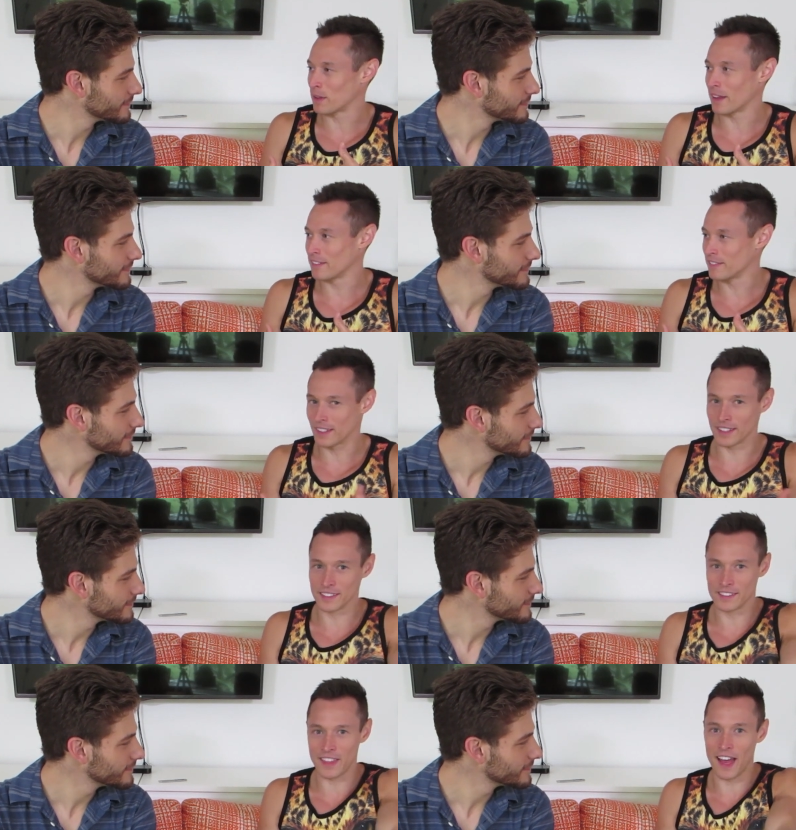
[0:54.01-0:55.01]
Speaker 1: my life
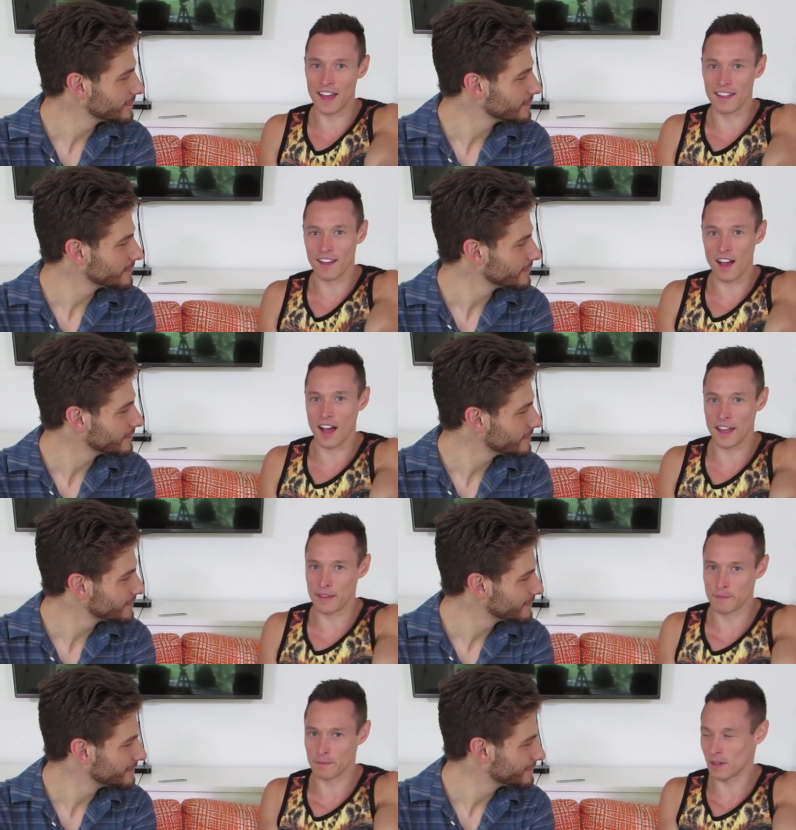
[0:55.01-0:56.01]
is that
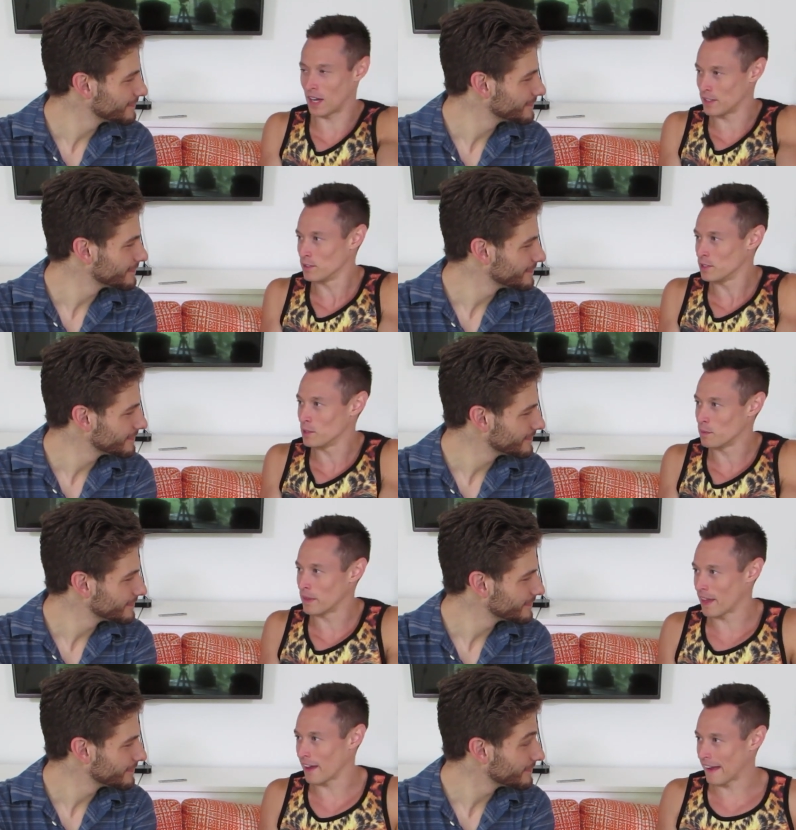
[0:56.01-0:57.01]
I'm on YouTube
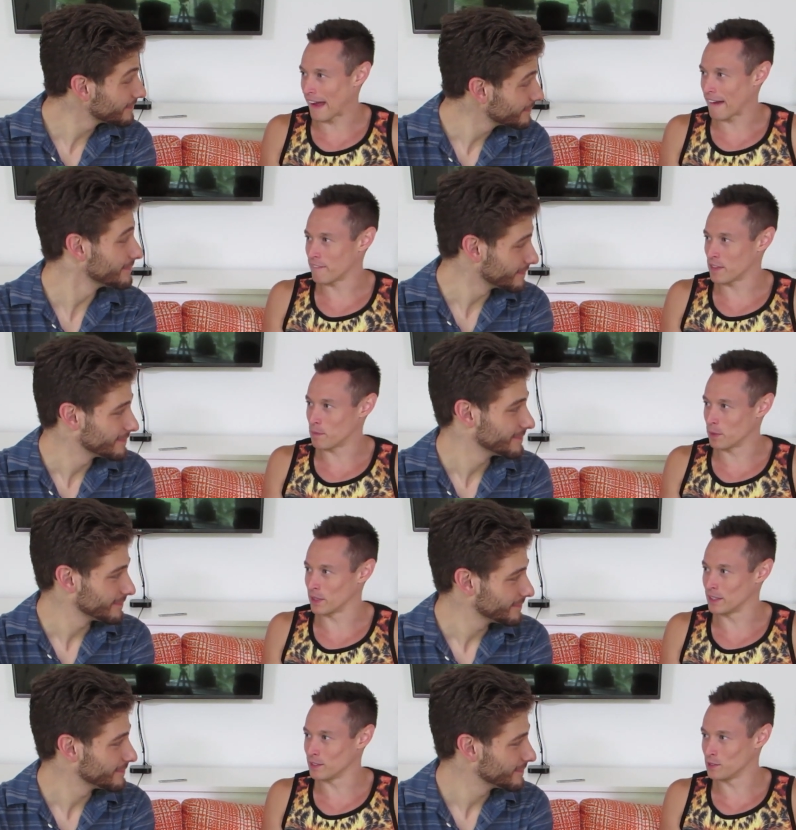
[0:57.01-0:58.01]
and that I have the
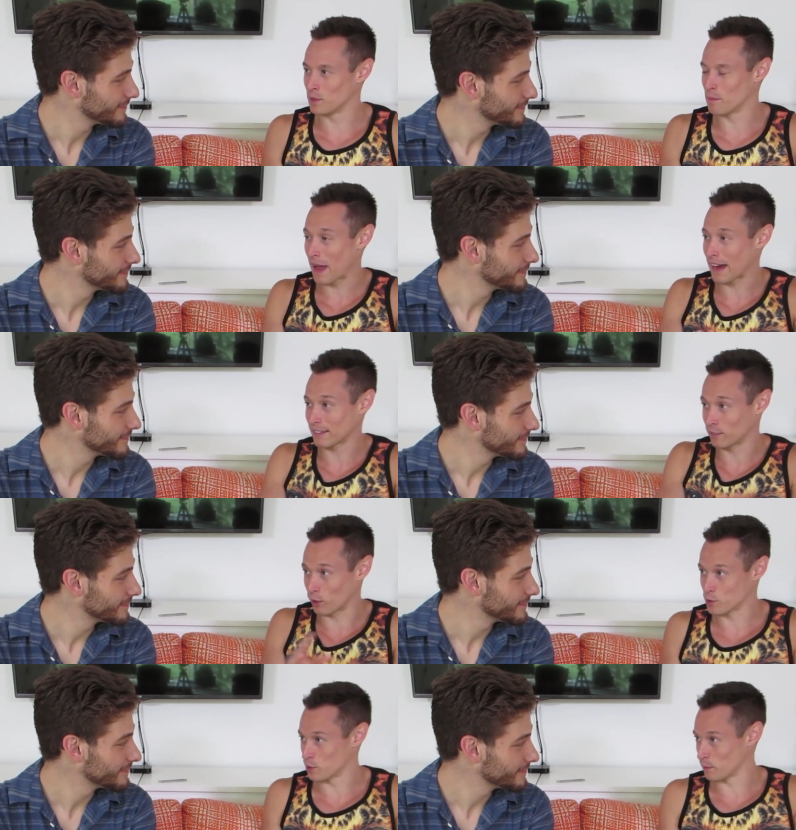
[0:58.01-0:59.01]
ability to impact a
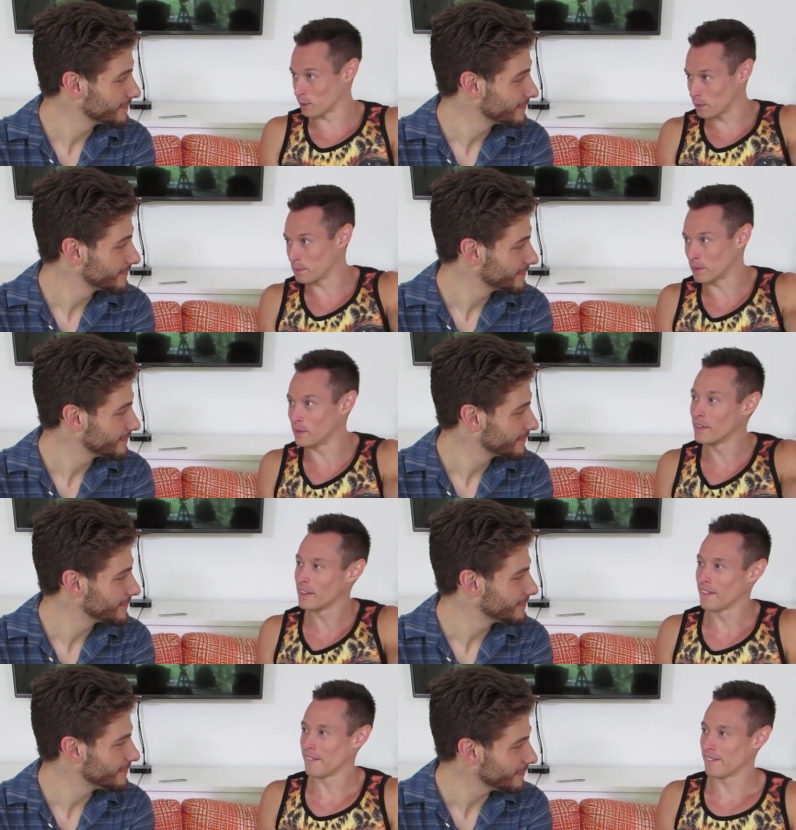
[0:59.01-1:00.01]
large number of people.
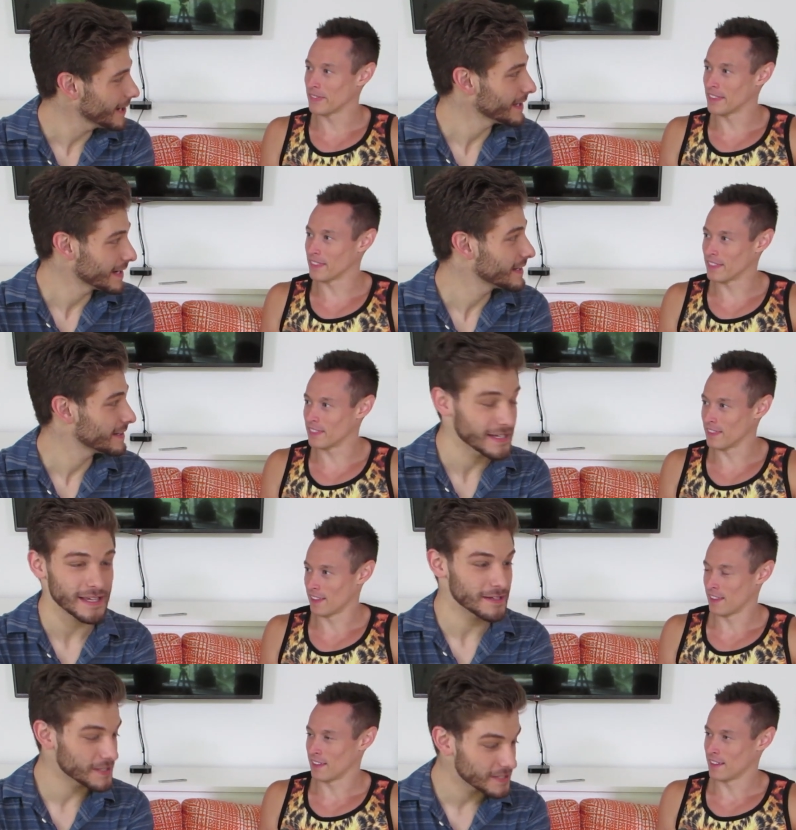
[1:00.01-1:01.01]
Speaker 2: Right, and
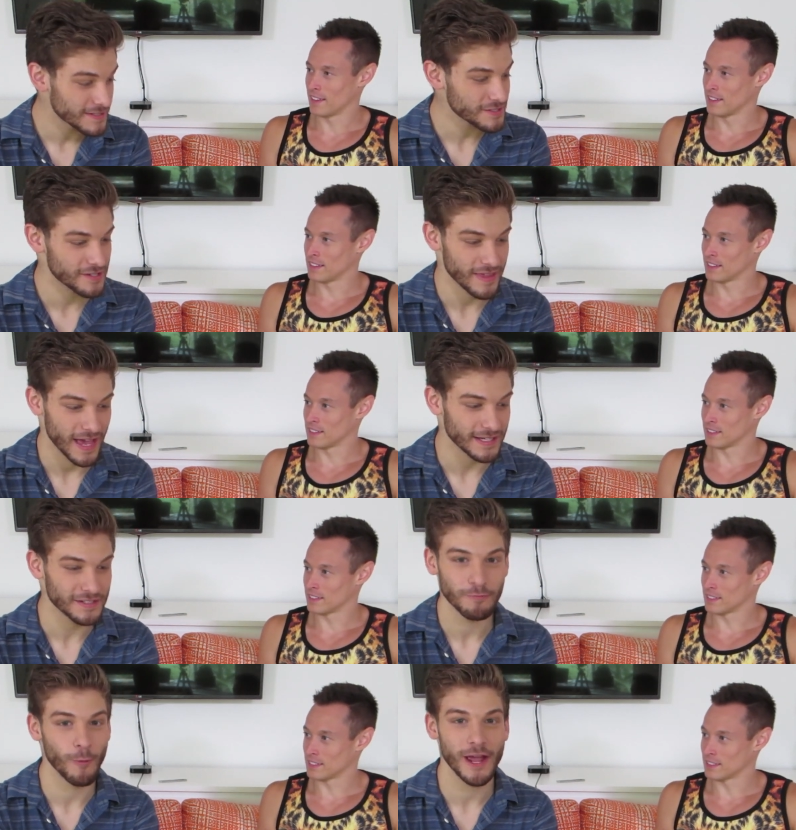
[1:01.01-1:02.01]
in addition to that,
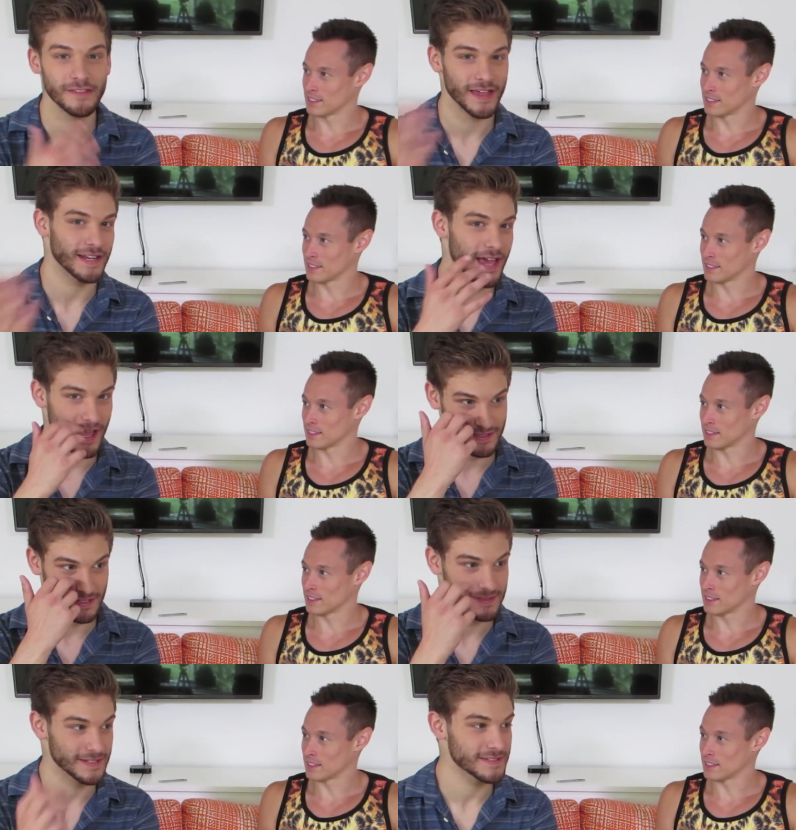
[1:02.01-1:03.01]
in a way that
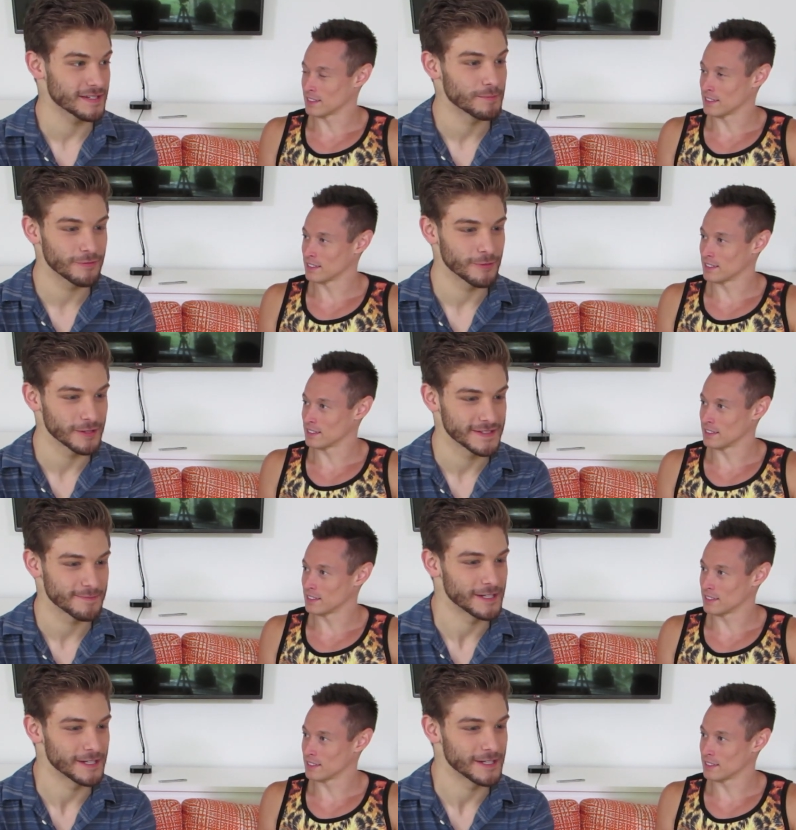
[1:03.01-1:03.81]
hasn't existed before this